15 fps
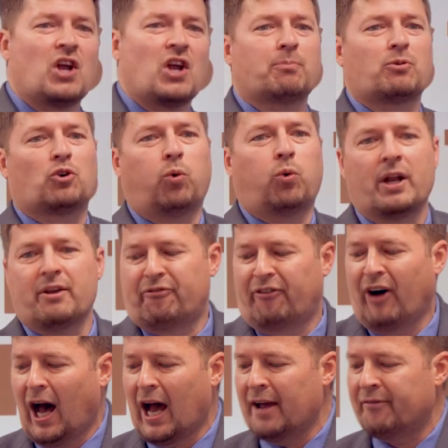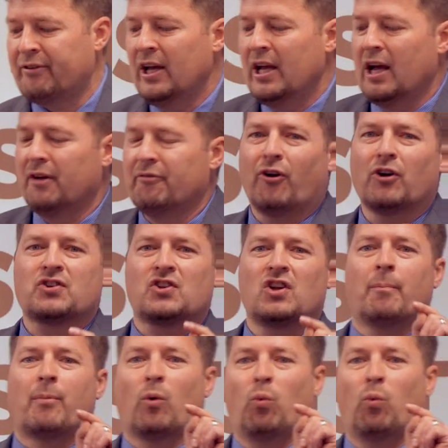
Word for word: chapter 25, in verse number